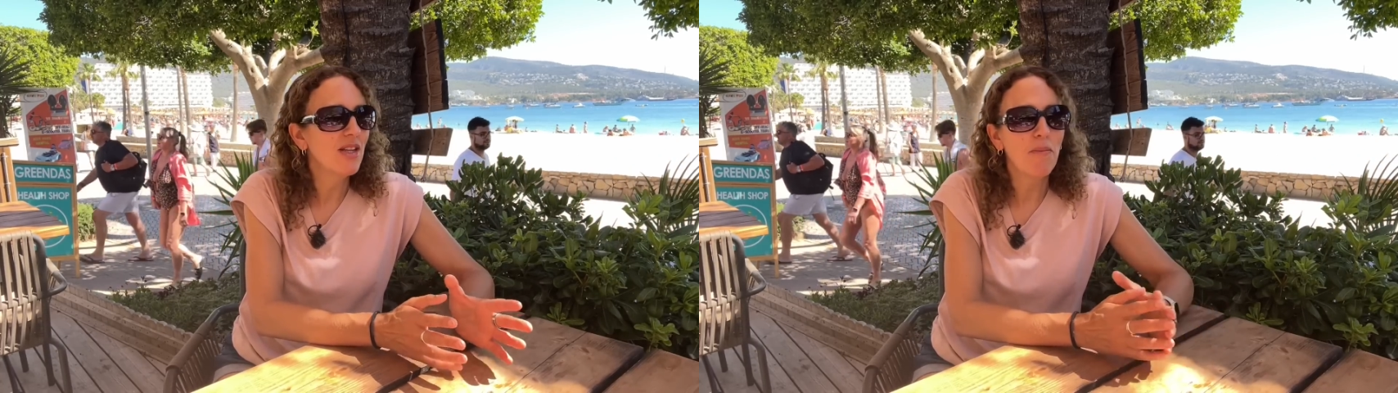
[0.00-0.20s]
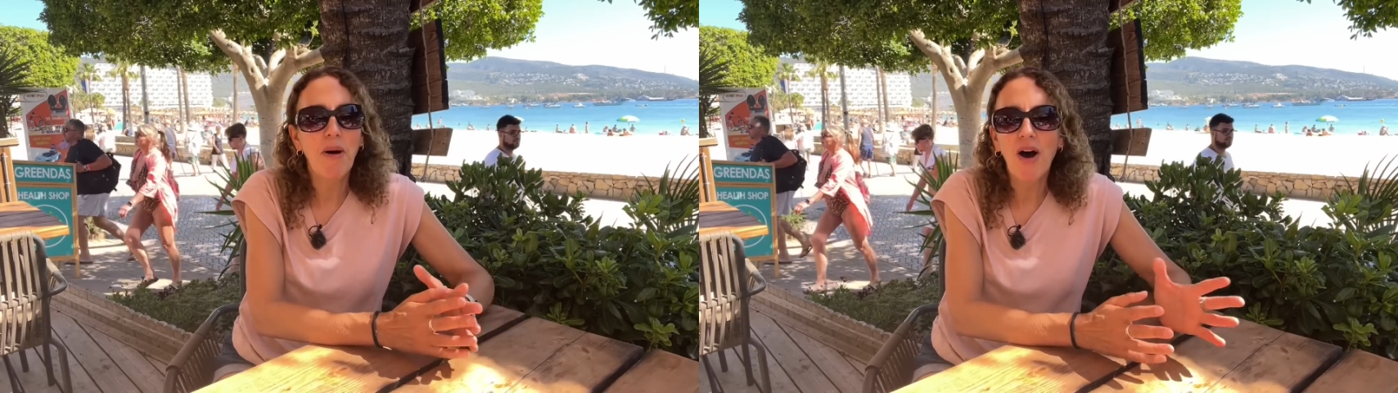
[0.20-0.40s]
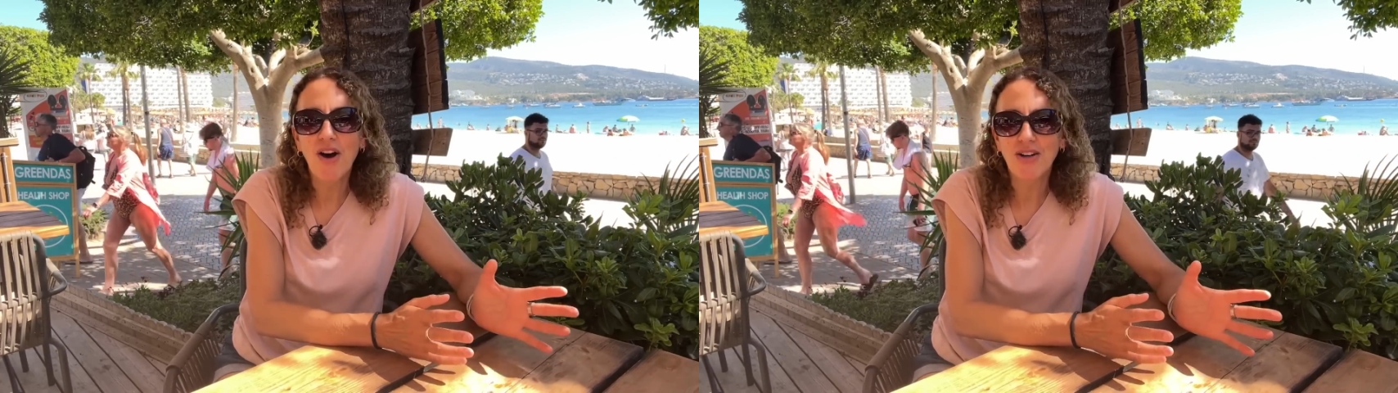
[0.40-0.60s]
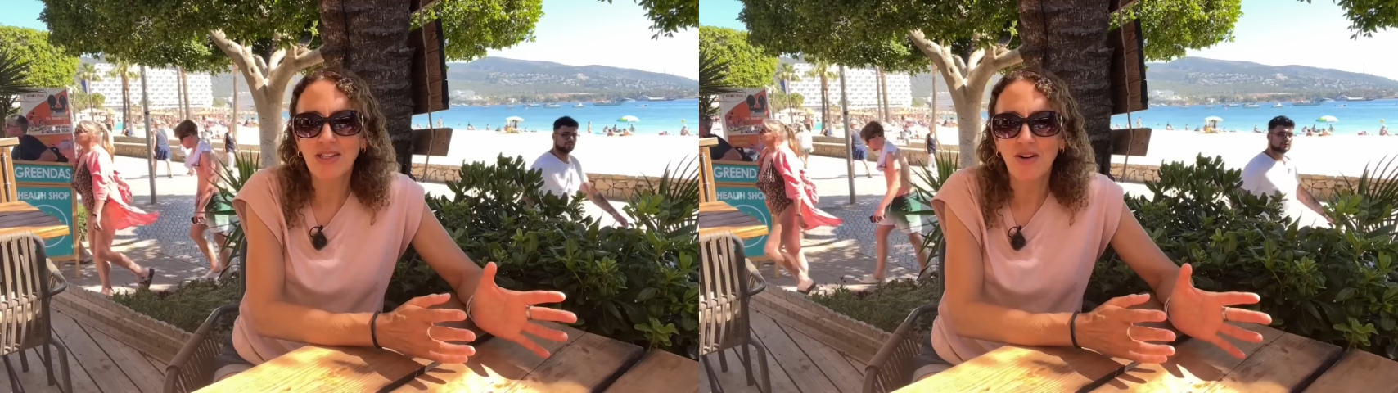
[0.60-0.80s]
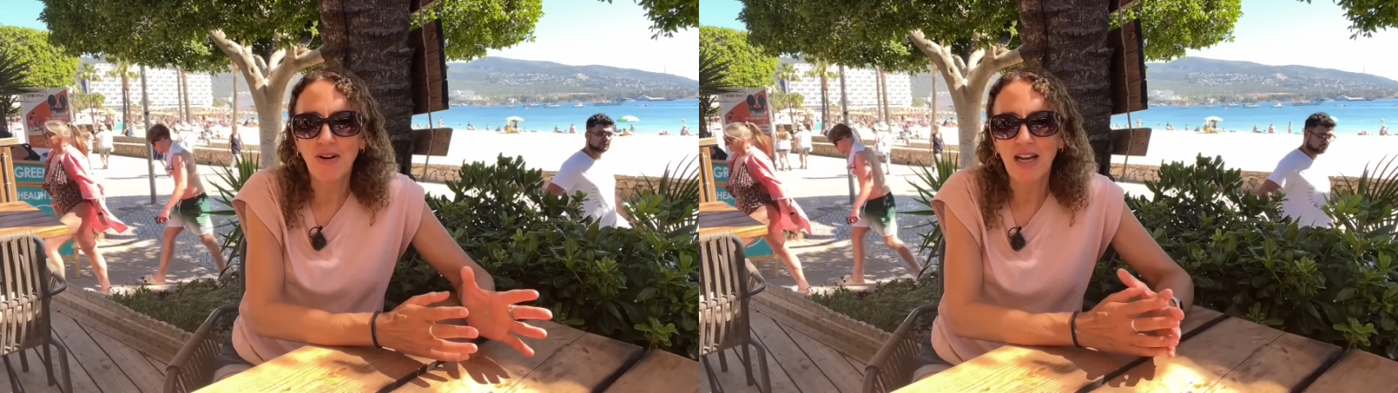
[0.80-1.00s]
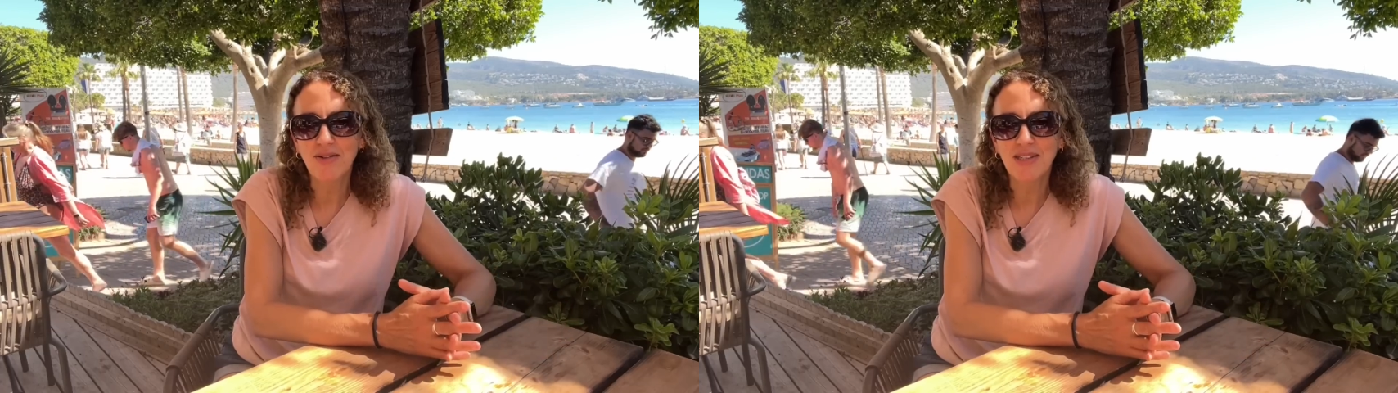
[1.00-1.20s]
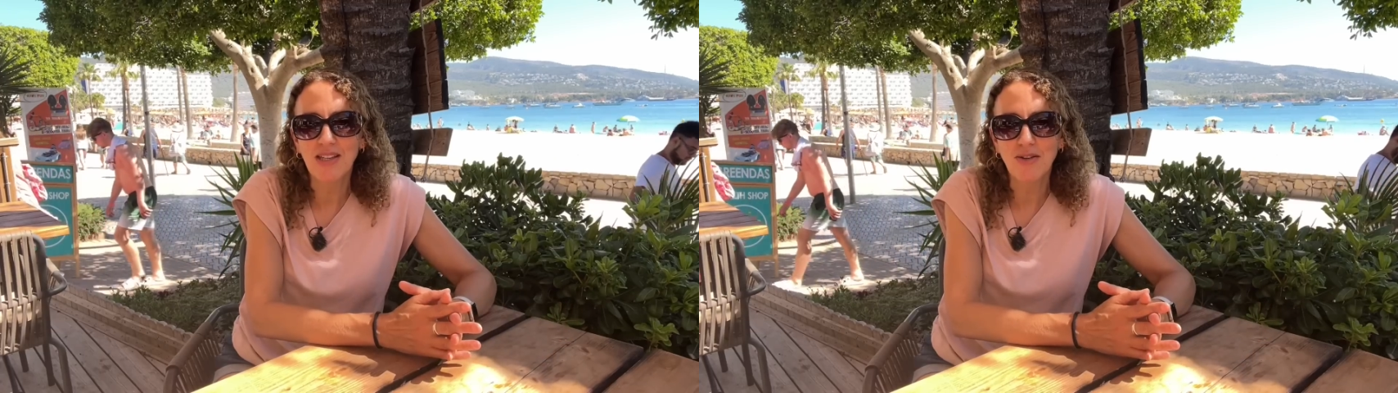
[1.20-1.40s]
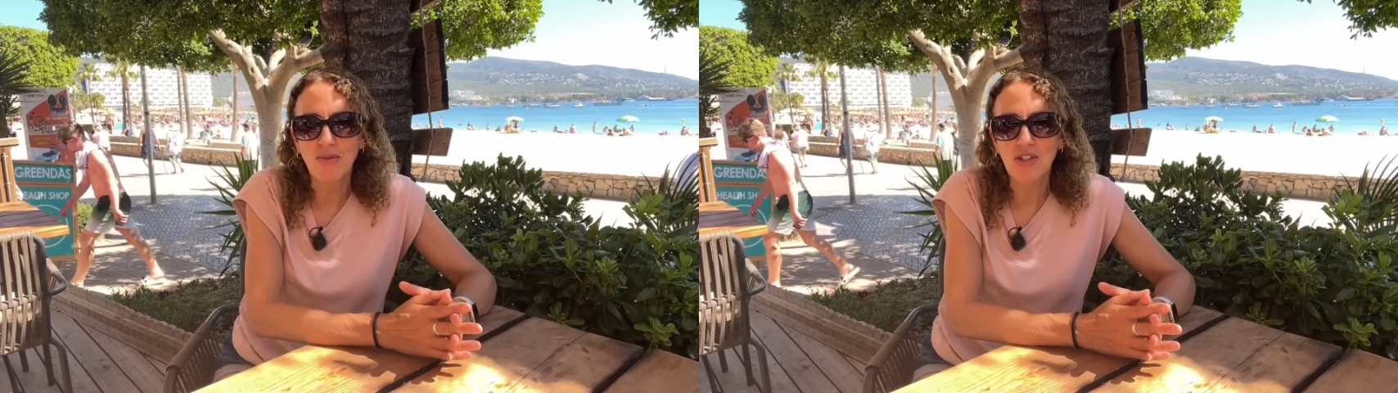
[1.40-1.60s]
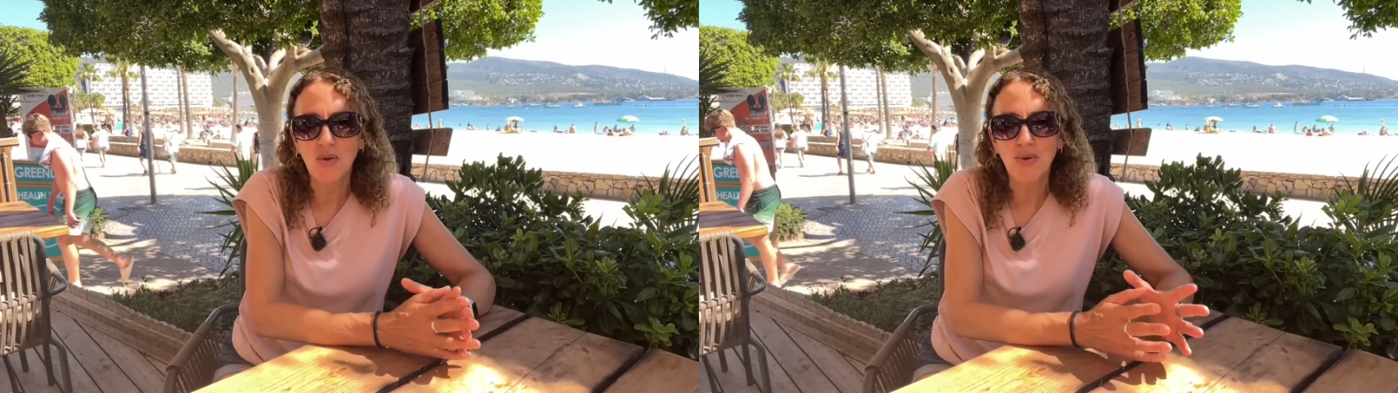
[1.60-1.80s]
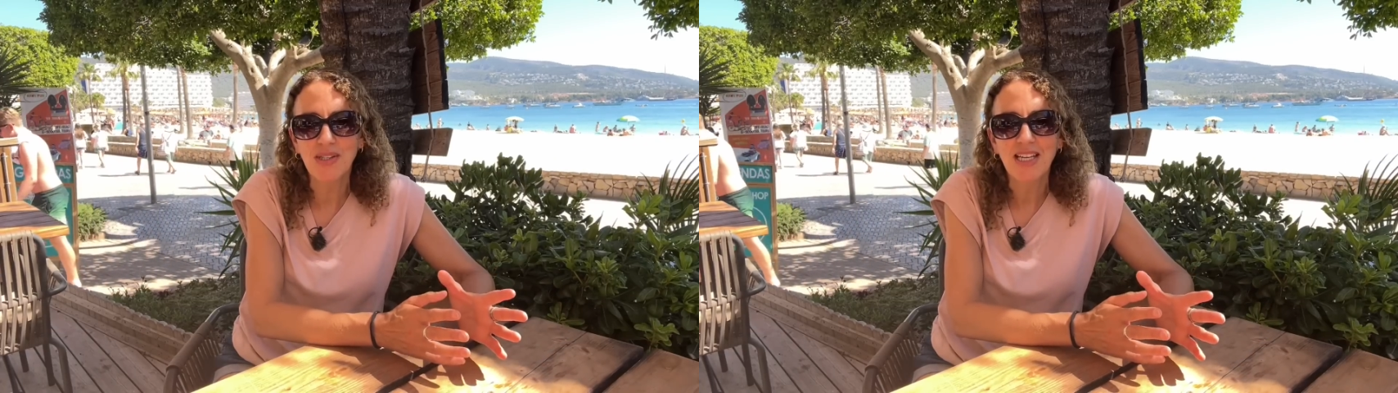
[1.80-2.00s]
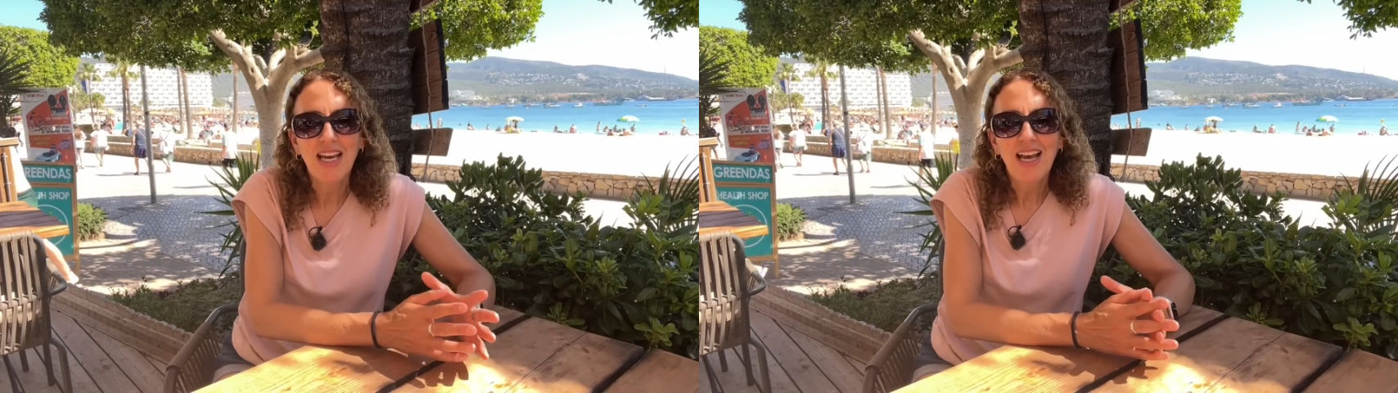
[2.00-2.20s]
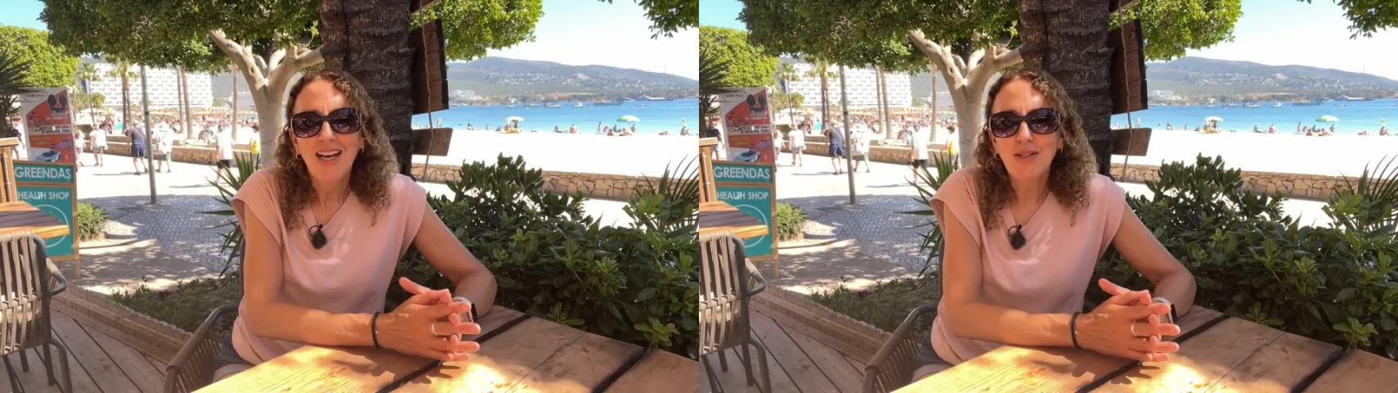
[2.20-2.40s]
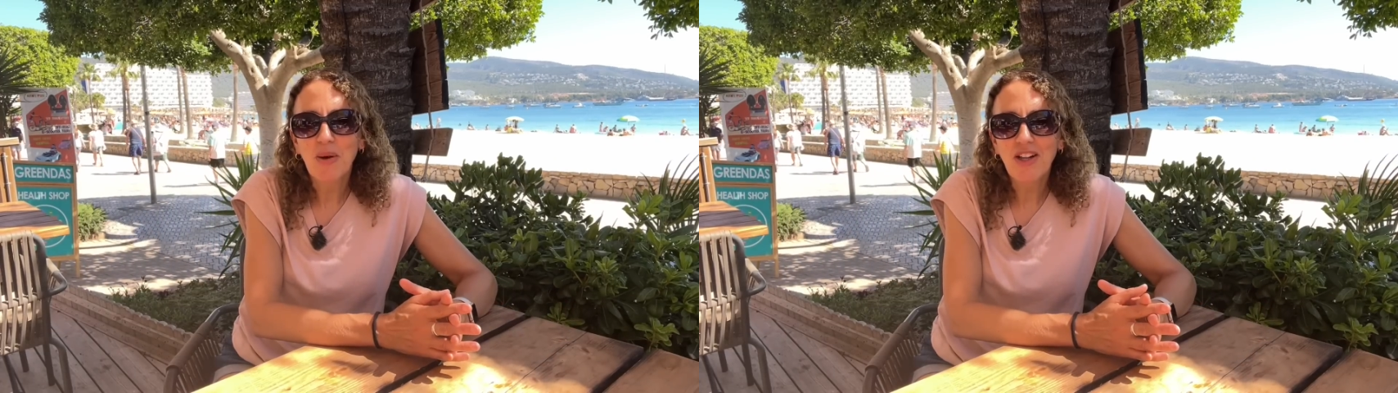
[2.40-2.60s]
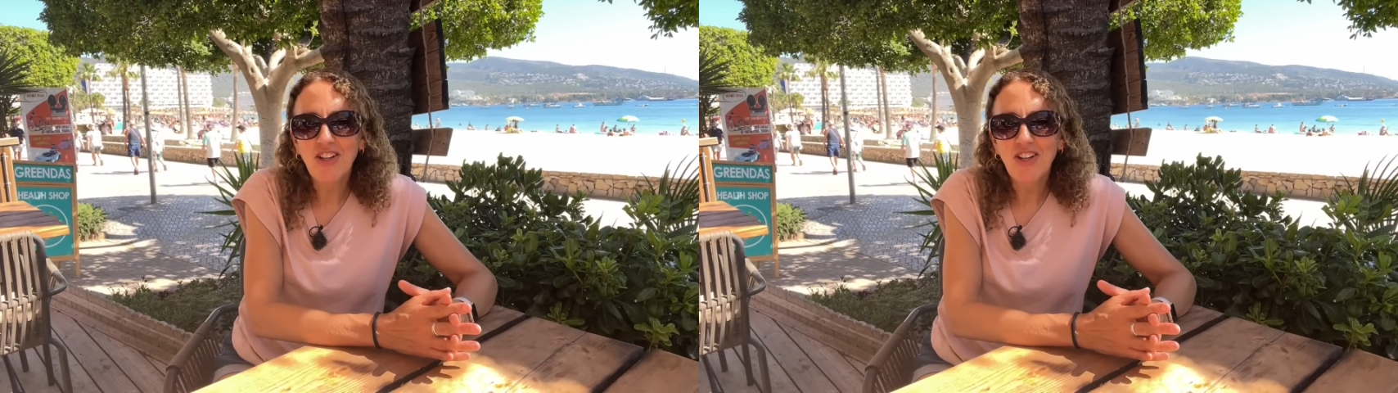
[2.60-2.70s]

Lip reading: that are parked around the resorts as well,